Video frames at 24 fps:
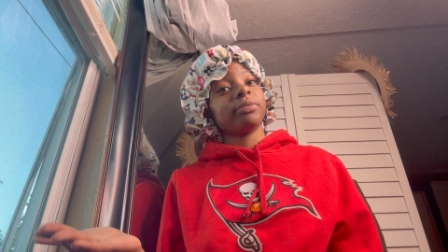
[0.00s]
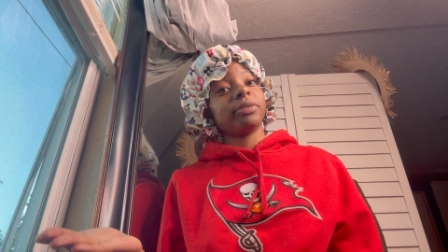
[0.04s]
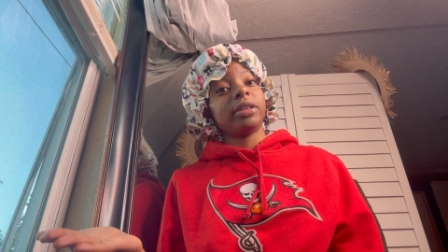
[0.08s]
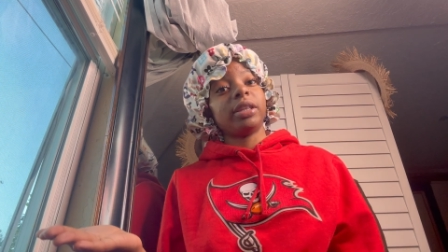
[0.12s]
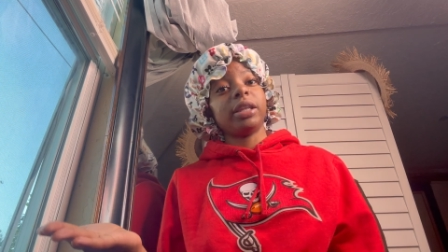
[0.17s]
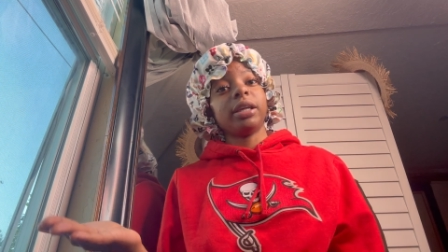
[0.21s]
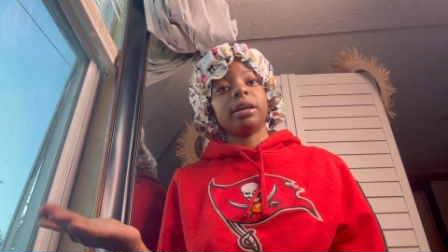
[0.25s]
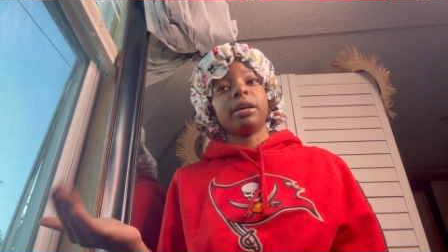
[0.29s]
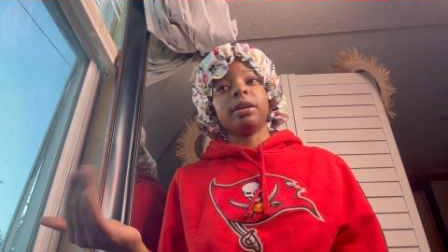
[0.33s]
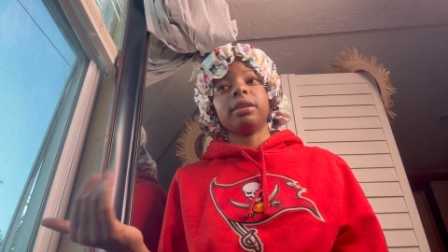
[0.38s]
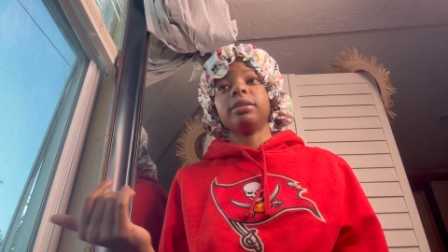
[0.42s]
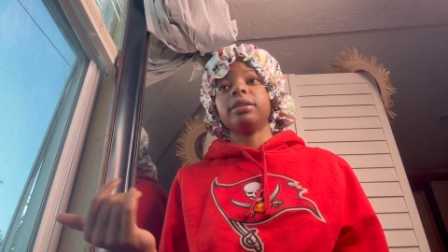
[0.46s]

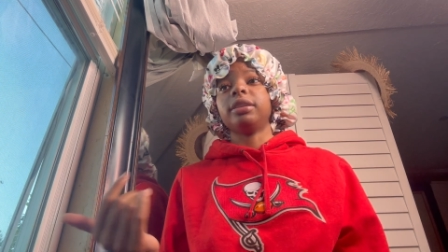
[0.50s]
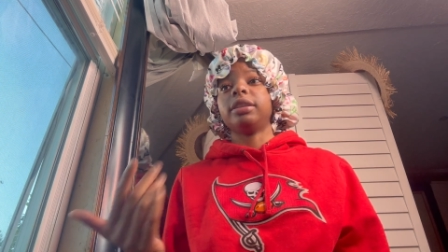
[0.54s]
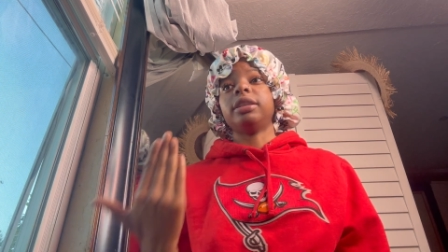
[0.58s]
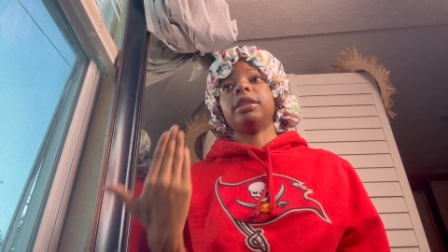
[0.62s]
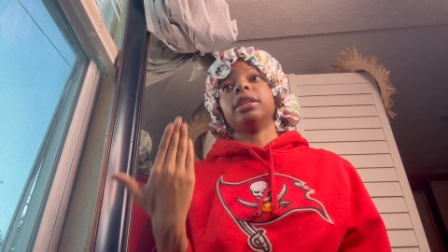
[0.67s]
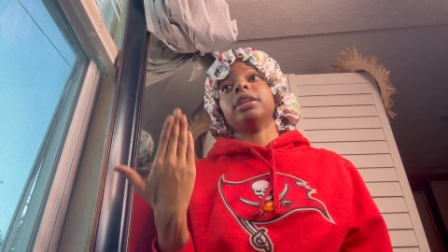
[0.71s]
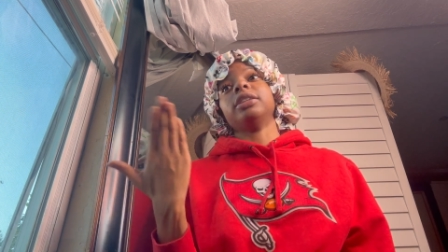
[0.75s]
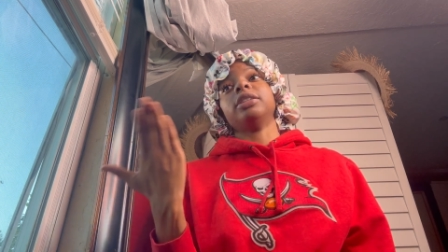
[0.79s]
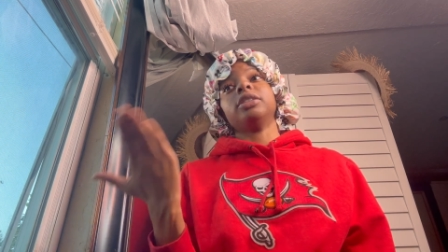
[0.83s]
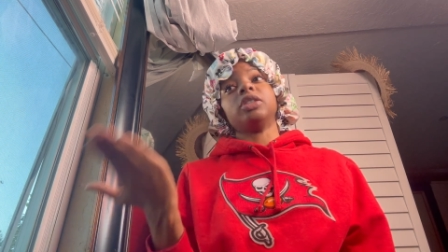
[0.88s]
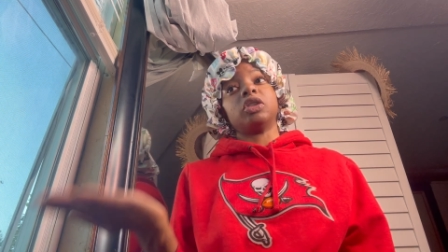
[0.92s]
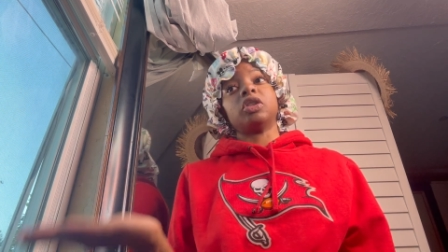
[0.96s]
the,
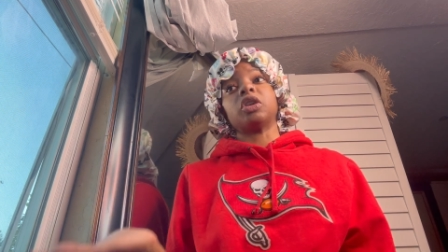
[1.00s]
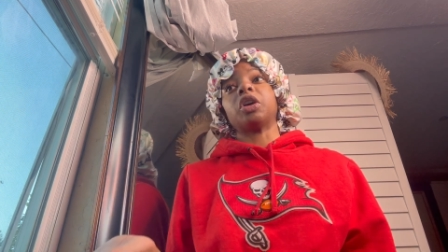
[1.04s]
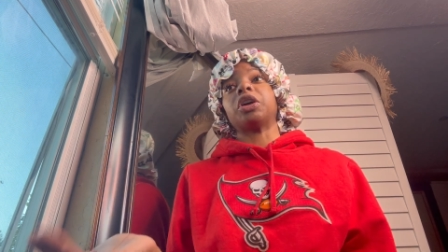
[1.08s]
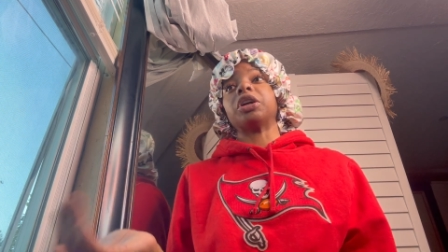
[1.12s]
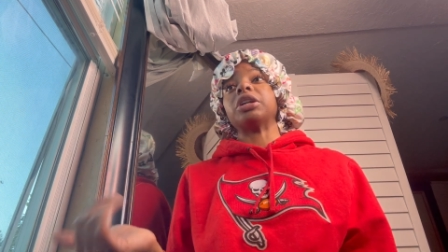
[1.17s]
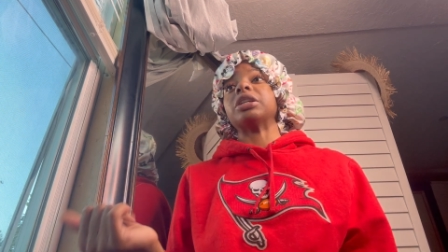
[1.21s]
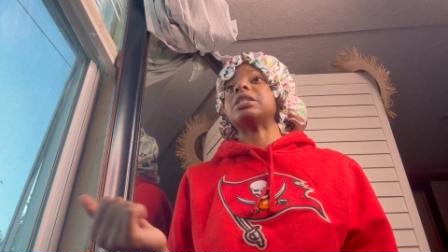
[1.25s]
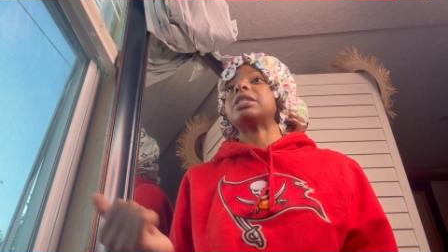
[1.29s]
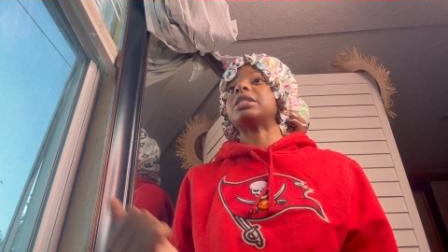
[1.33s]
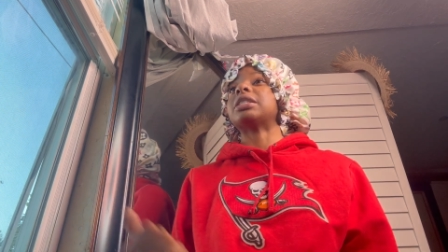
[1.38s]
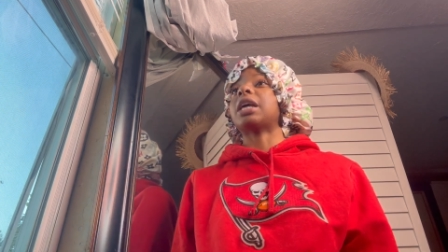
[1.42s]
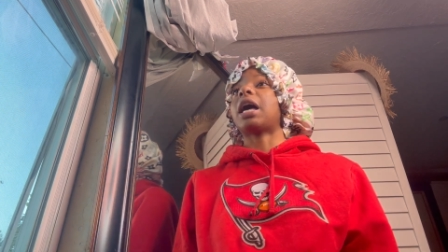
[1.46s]
the,
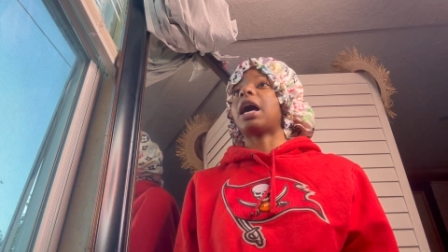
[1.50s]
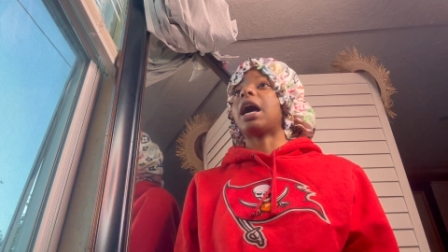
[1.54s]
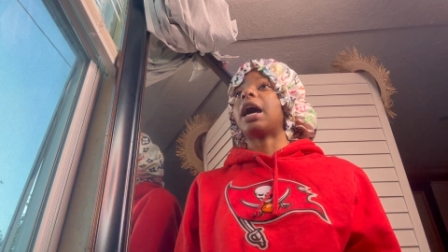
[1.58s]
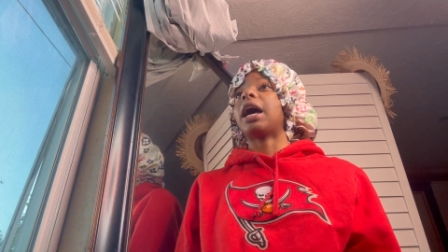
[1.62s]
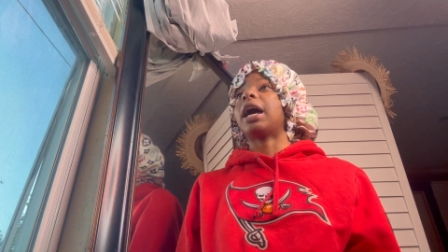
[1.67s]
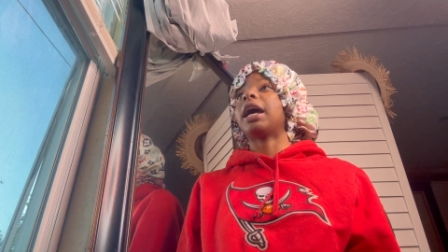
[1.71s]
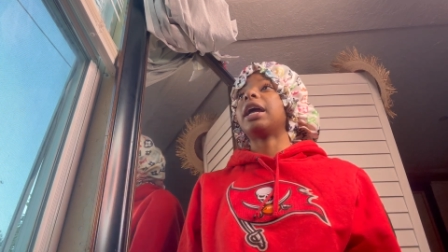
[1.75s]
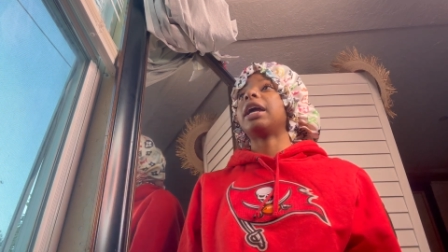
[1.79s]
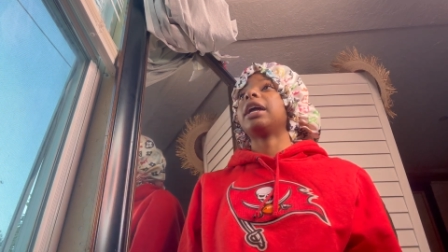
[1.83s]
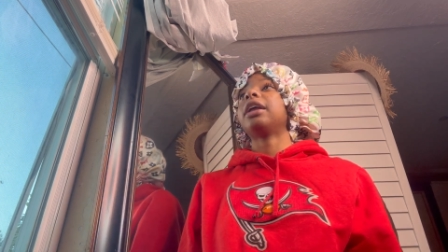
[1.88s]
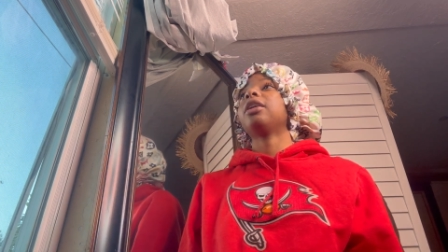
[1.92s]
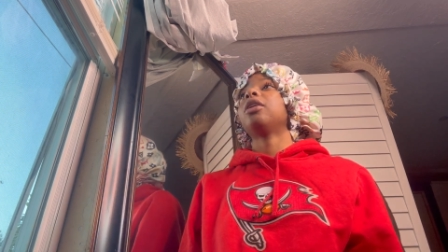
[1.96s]
certain
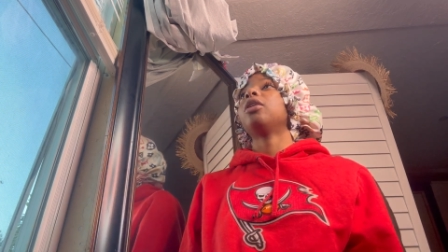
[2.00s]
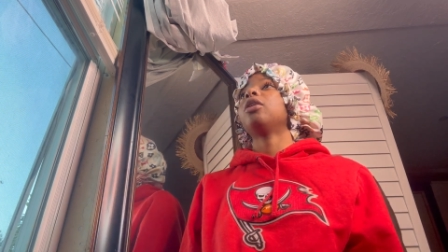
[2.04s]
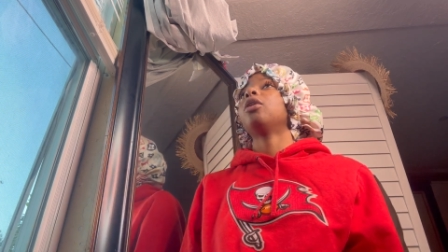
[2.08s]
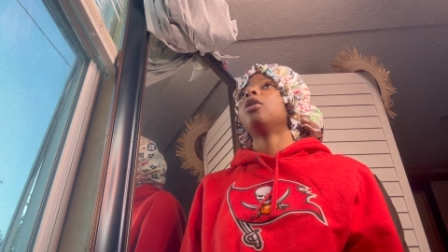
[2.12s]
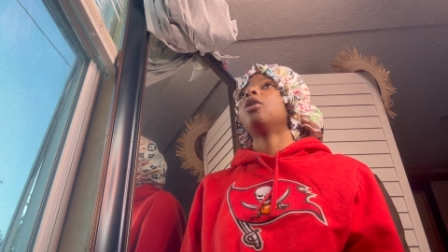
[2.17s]
sign